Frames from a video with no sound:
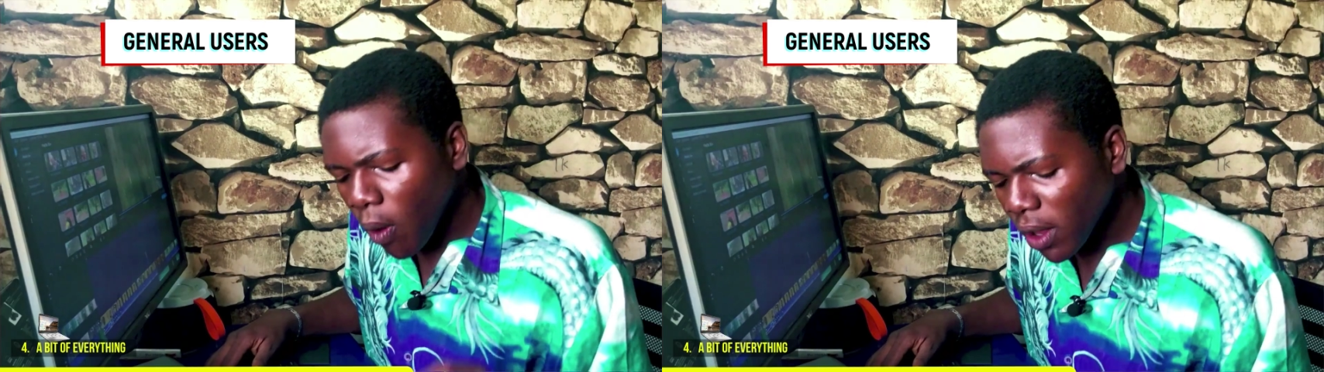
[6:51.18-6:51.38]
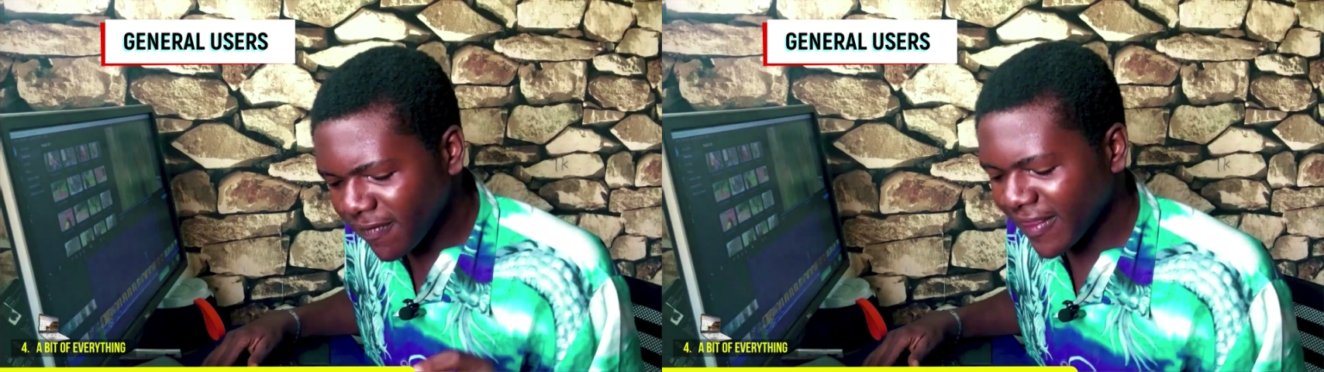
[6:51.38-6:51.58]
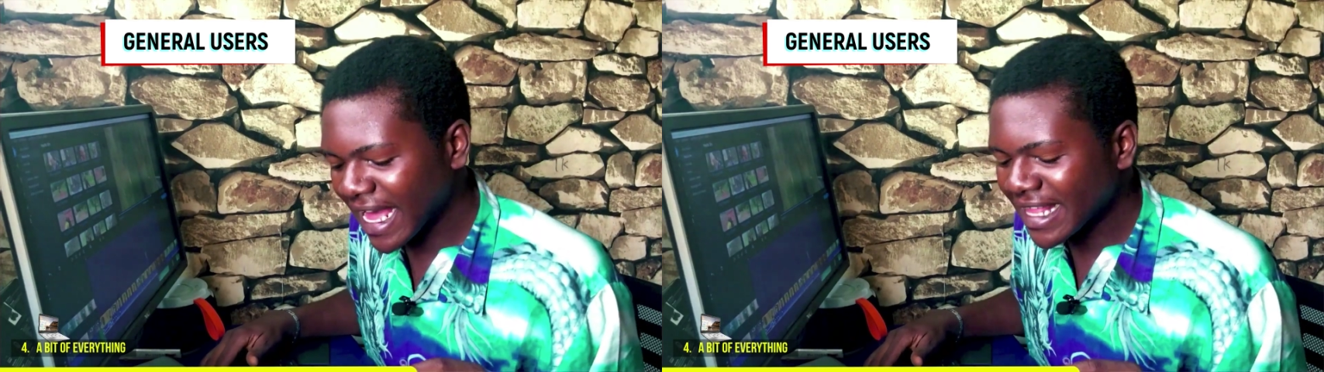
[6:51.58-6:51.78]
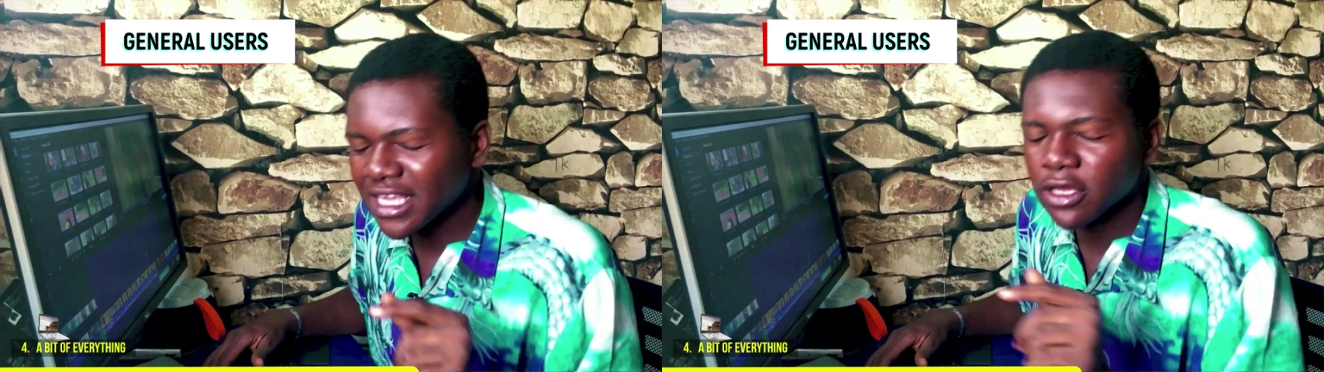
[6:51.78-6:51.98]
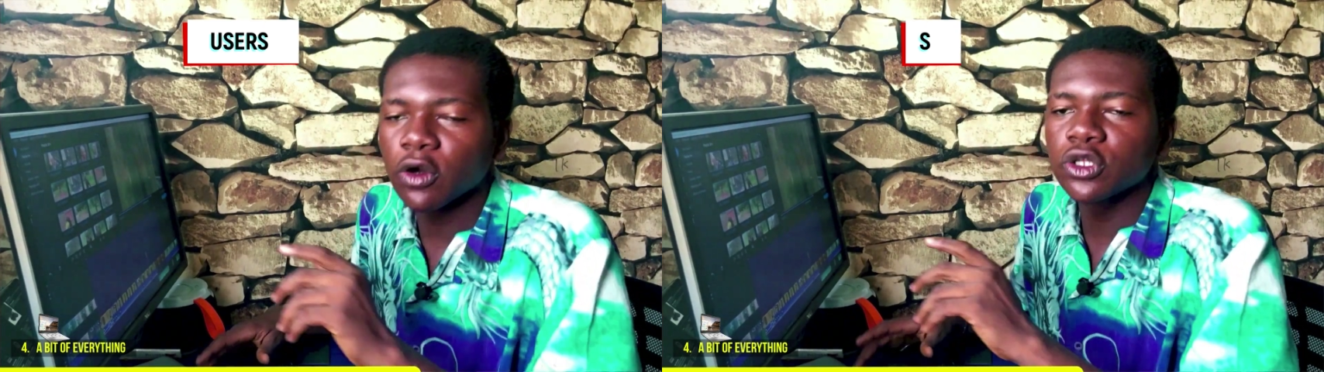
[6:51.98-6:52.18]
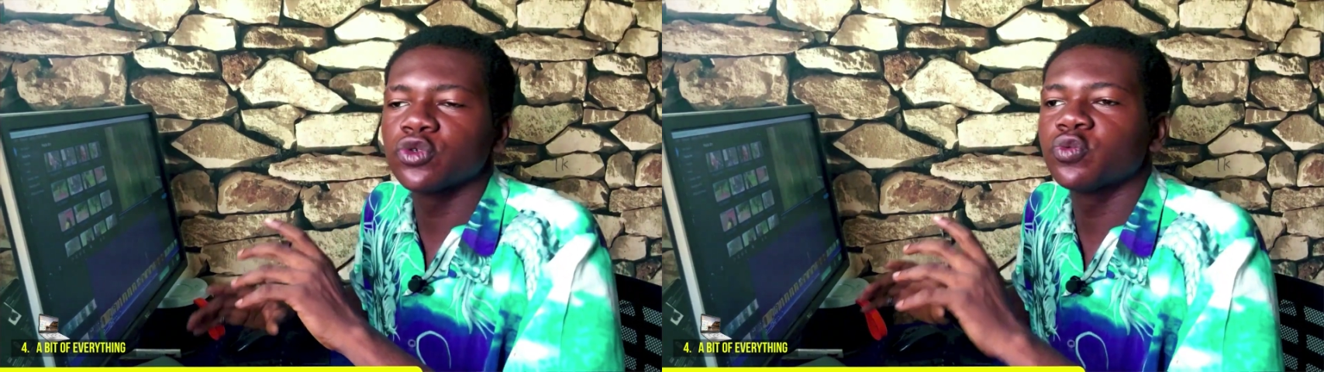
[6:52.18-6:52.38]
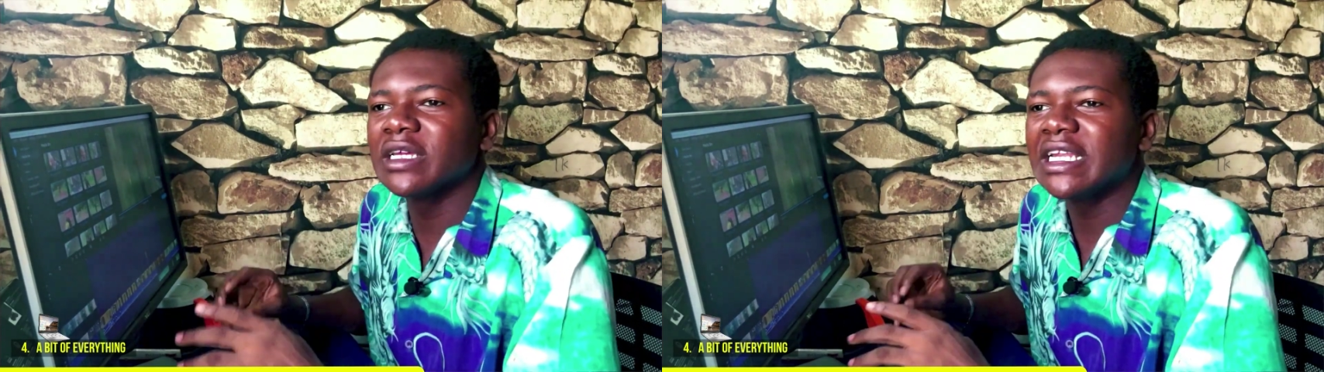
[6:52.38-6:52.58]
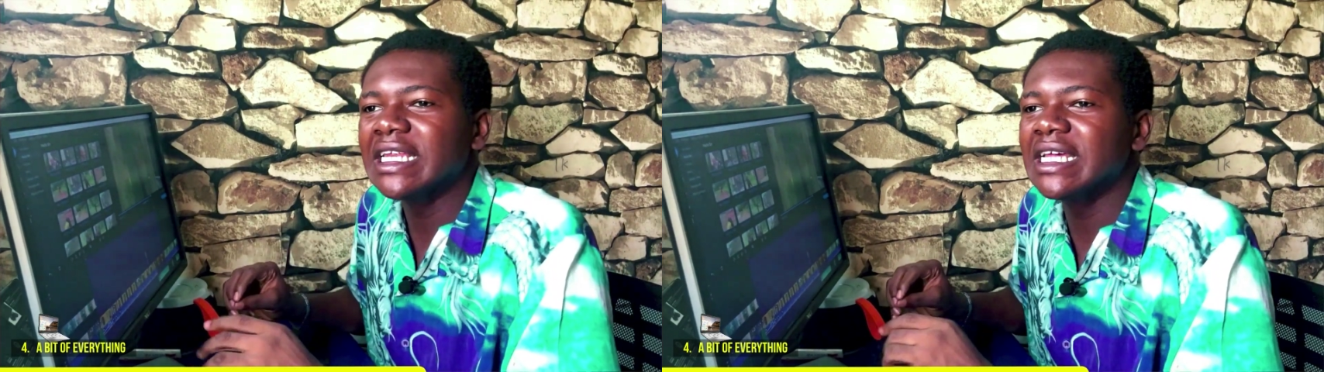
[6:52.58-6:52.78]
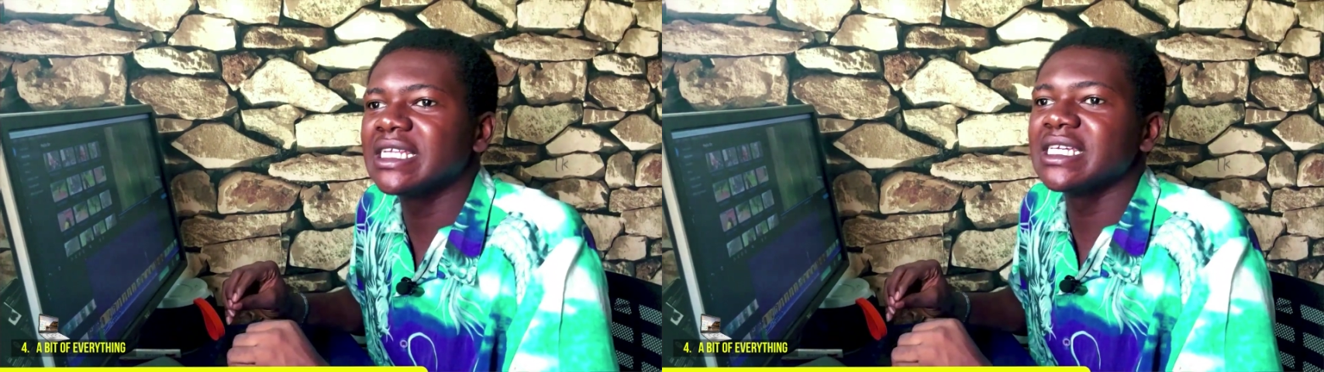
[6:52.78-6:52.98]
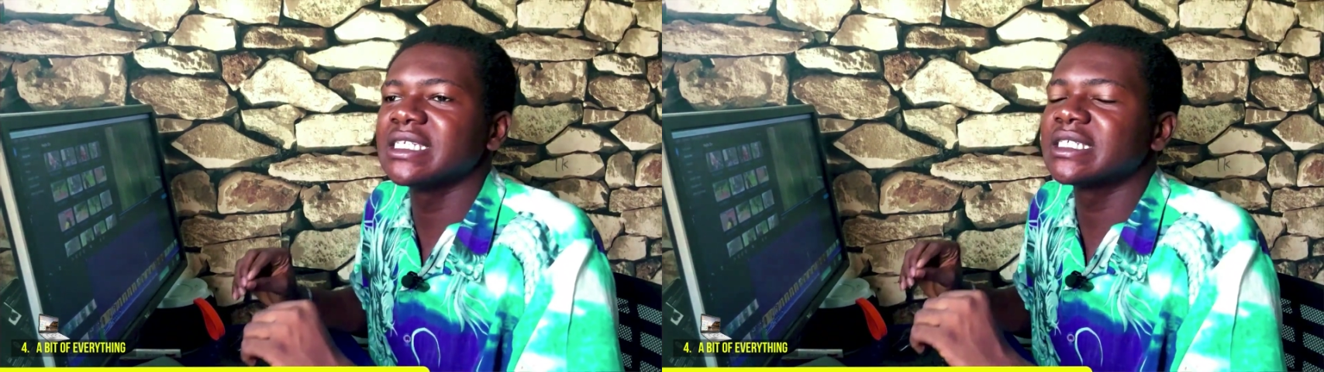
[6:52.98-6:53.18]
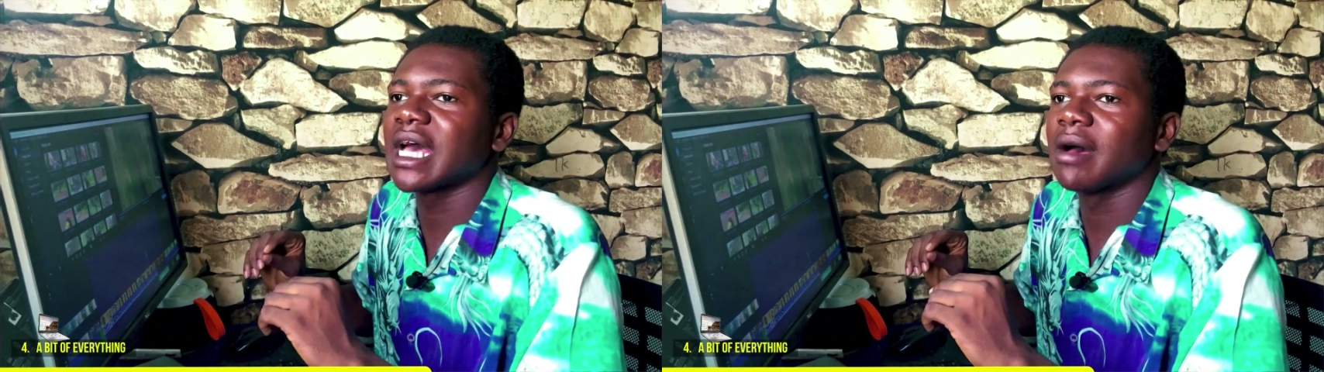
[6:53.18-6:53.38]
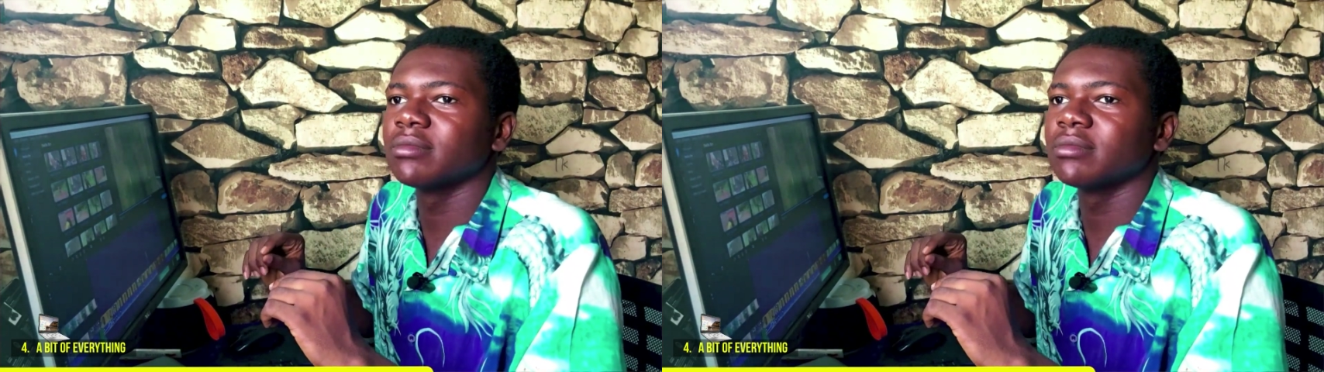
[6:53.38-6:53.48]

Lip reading: one thing I think you're going to really need is